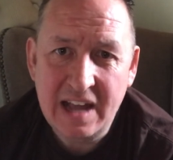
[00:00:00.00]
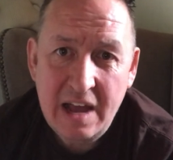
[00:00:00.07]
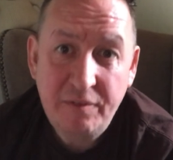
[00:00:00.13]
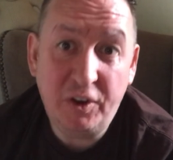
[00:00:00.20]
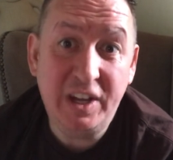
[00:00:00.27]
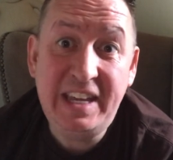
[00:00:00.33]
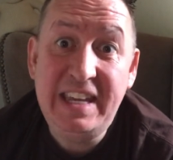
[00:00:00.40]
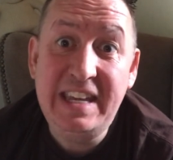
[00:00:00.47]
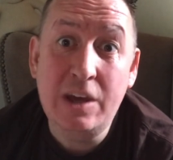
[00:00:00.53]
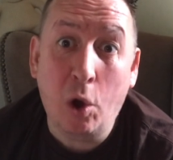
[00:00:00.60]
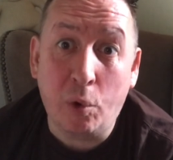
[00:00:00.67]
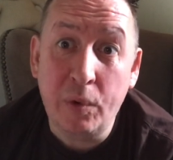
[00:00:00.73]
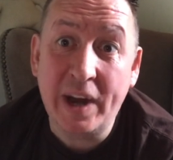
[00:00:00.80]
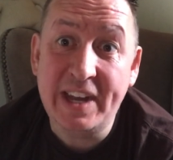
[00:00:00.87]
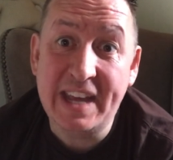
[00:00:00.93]
for he
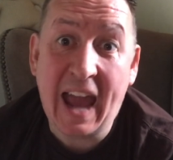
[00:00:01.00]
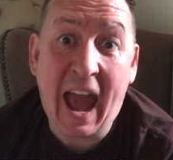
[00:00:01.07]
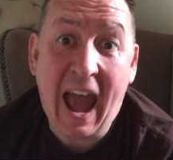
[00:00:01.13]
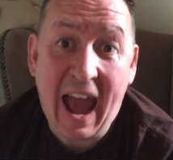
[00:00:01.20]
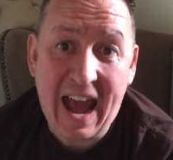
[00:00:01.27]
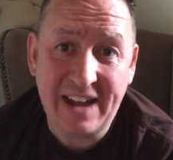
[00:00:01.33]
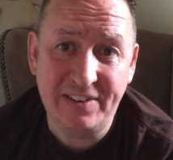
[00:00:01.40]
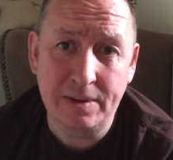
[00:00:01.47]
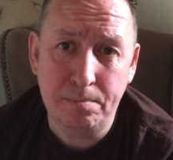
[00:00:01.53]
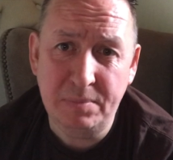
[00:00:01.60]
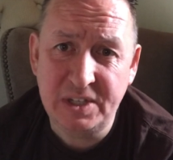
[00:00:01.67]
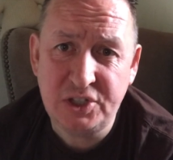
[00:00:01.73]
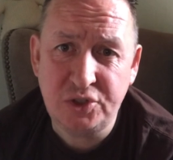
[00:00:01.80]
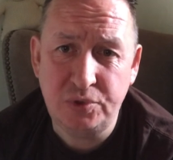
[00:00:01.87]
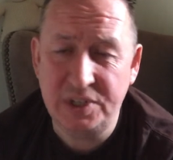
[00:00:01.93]
already had a
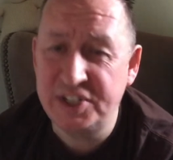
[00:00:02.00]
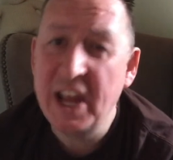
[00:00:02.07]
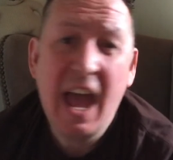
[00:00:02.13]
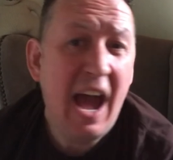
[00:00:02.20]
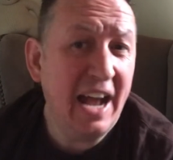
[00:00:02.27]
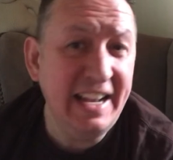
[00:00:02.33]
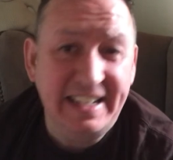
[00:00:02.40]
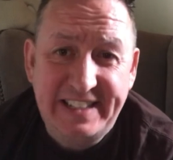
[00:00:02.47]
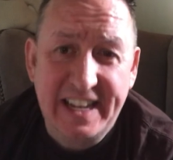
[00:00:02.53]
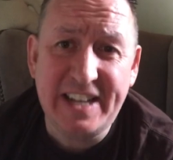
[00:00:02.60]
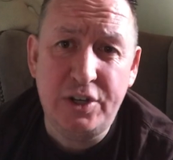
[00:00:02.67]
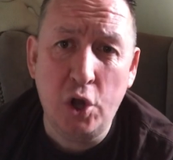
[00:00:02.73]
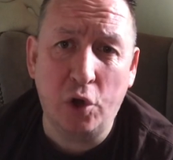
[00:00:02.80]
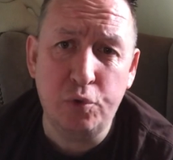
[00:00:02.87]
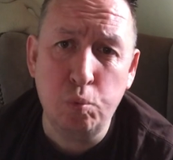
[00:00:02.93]
mistress, and he did
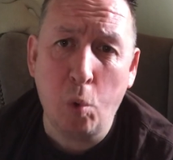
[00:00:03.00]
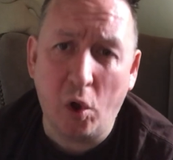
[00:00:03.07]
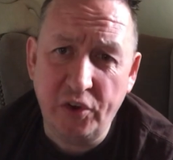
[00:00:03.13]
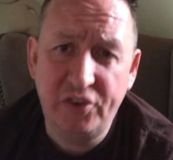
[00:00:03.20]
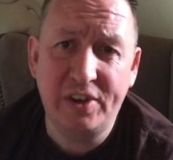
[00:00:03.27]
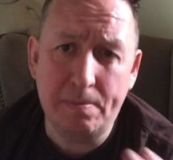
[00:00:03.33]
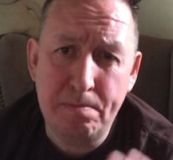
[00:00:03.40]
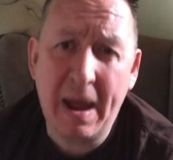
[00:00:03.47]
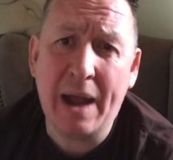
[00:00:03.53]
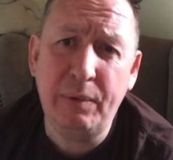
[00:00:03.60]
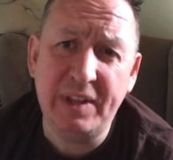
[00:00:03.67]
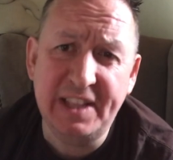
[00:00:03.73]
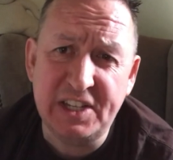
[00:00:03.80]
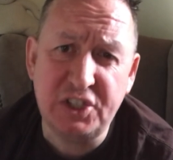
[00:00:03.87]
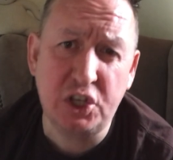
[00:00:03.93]
not want to marry
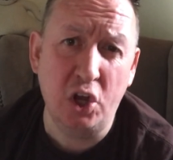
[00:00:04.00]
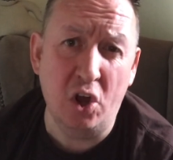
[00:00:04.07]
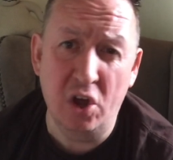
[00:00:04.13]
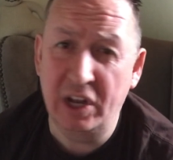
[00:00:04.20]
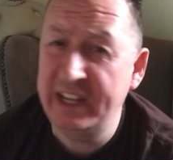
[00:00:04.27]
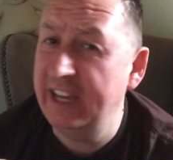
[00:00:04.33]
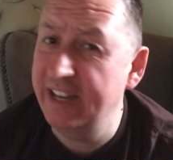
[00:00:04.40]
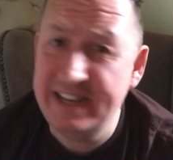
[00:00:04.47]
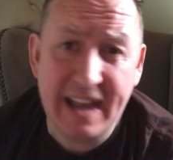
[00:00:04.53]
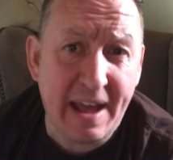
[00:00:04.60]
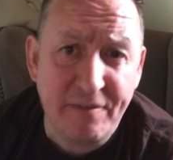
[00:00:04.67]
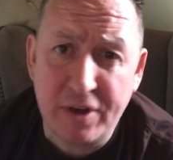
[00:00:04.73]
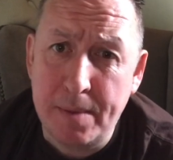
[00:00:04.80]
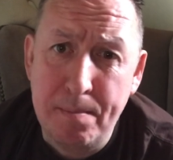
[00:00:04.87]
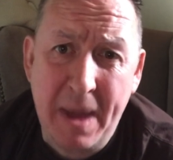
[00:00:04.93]
this girl he had
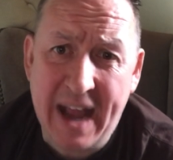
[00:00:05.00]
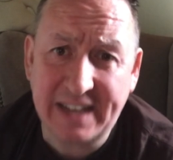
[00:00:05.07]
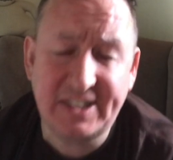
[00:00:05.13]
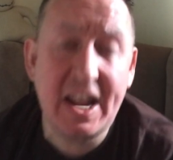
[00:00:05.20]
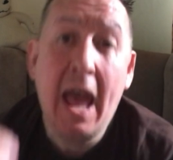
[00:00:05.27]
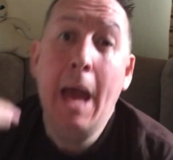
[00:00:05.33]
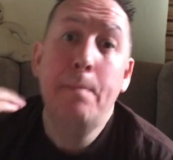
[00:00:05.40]
never met.